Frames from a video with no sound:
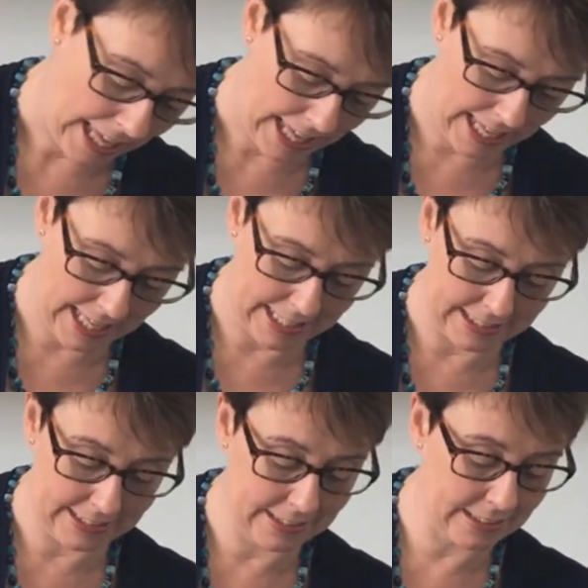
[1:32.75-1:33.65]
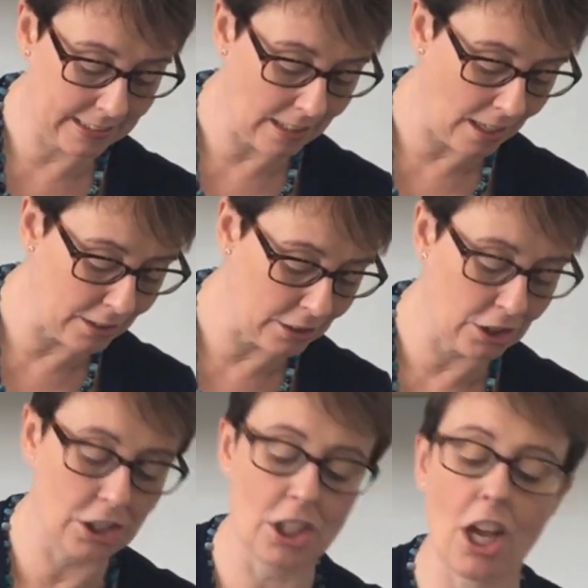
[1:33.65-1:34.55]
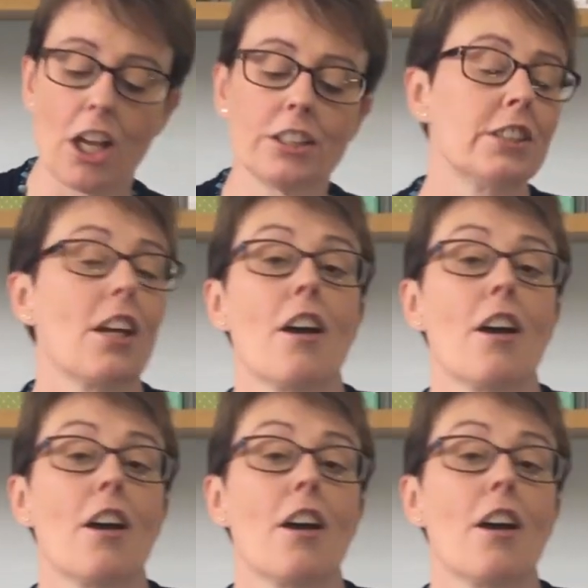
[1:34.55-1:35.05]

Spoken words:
It's just